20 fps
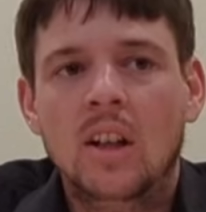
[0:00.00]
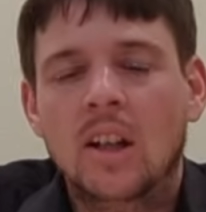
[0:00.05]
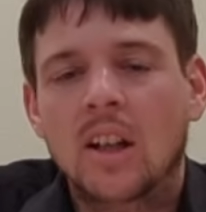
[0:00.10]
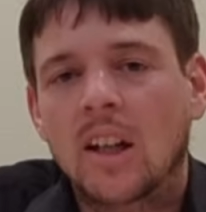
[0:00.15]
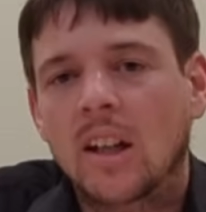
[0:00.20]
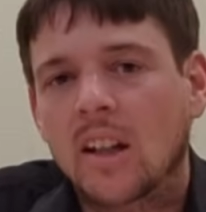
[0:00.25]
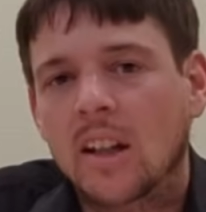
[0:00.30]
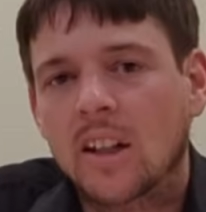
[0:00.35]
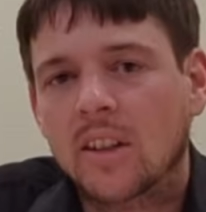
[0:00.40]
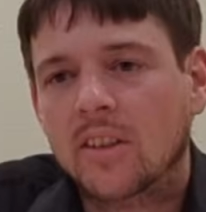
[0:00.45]

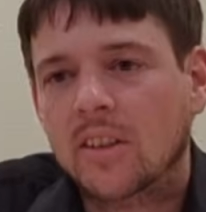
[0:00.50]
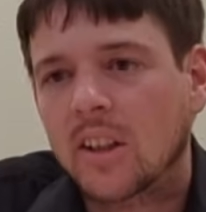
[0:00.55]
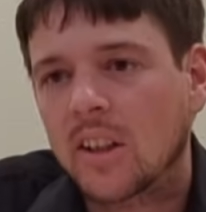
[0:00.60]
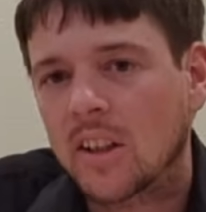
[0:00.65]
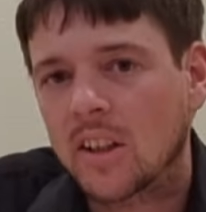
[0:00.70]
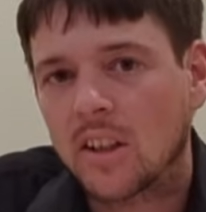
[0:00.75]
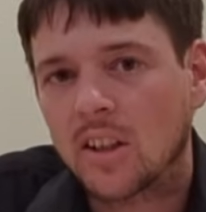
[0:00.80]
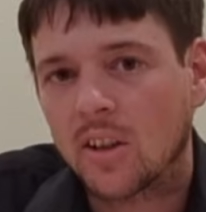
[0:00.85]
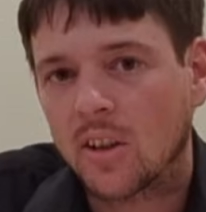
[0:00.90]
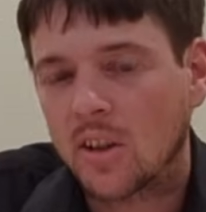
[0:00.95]
like I said,
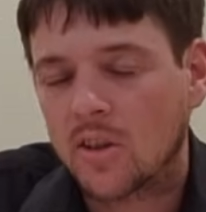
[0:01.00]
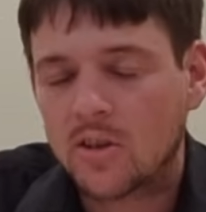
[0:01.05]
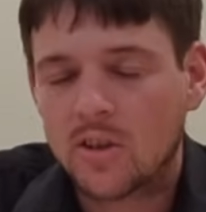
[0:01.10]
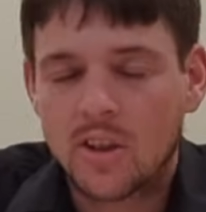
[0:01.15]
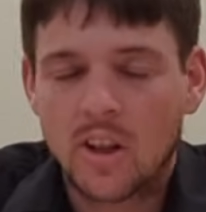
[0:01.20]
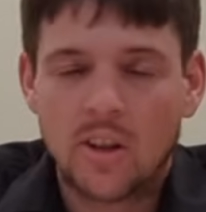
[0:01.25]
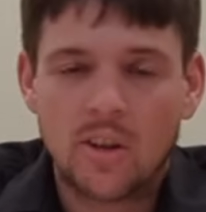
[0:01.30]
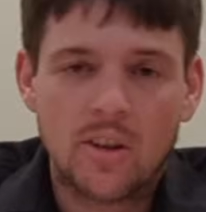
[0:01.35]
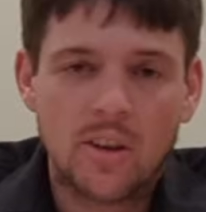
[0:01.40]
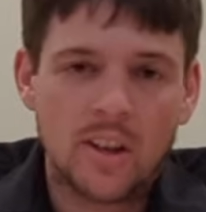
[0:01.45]
here's
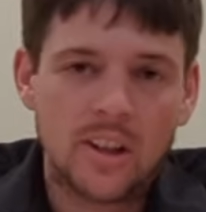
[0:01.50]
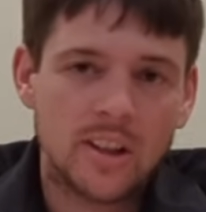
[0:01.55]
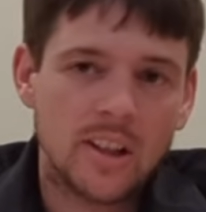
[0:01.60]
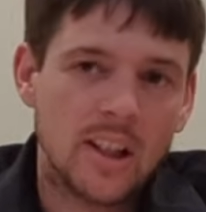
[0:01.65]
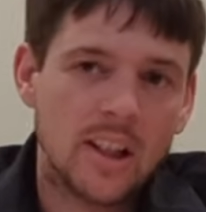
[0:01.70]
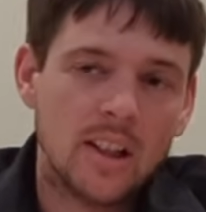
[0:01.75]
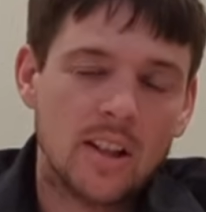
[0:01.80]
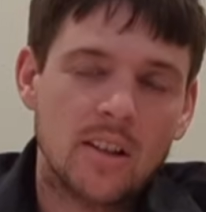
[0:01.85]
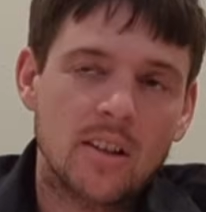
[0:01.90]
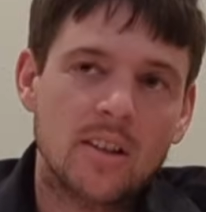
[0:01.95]
another thing
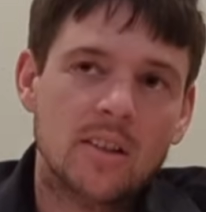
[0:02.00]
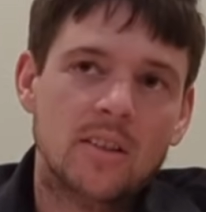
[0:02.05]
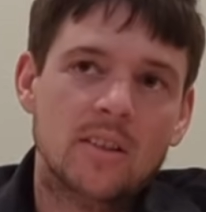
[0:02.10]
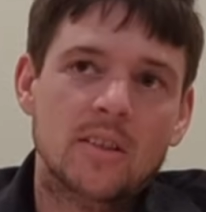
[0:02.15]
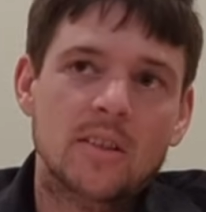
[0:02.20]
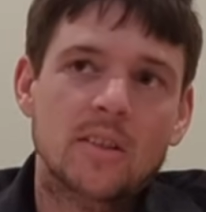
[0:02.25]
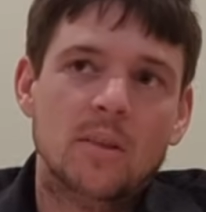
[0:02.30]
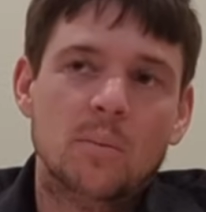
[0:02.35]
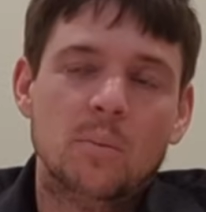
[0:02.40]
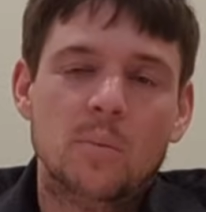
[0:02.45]
that
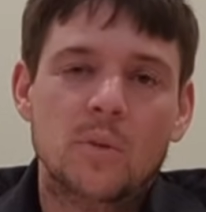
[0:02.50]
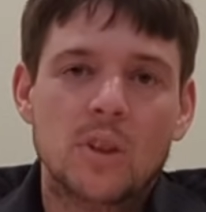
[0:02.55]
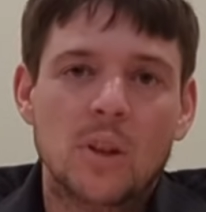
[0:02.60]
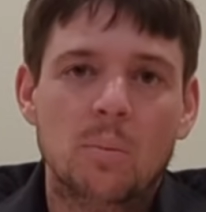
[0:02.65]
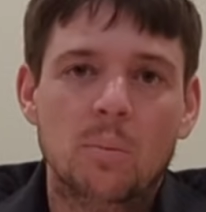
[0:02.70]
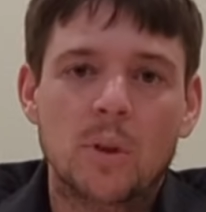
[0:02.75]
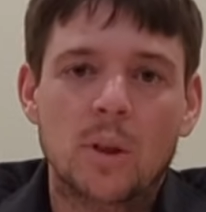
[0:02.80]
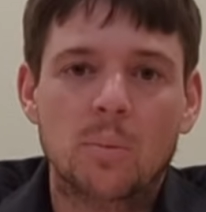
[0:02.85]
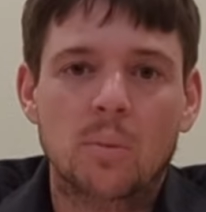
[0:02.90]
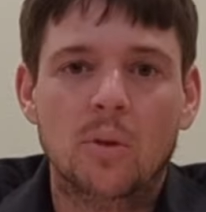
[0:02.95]
some
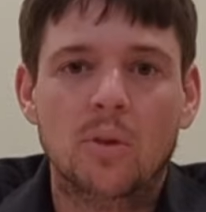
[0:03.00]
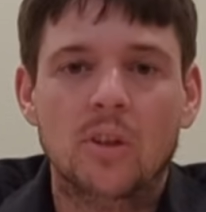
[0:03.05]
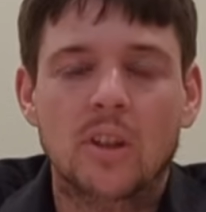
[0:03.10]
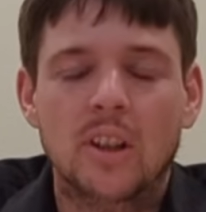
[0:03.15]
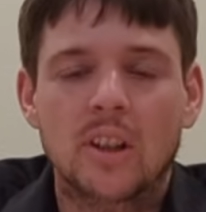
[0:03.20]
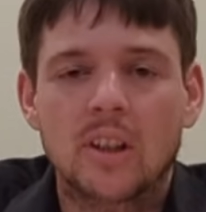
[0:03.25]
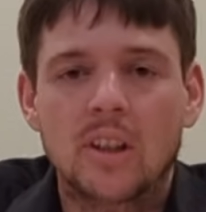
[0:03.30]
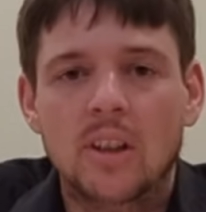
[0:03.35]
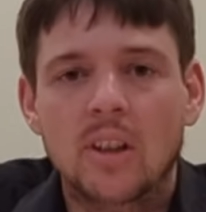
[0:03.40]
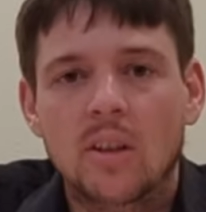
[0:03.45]
people
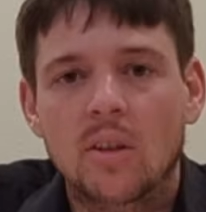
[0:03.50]
think,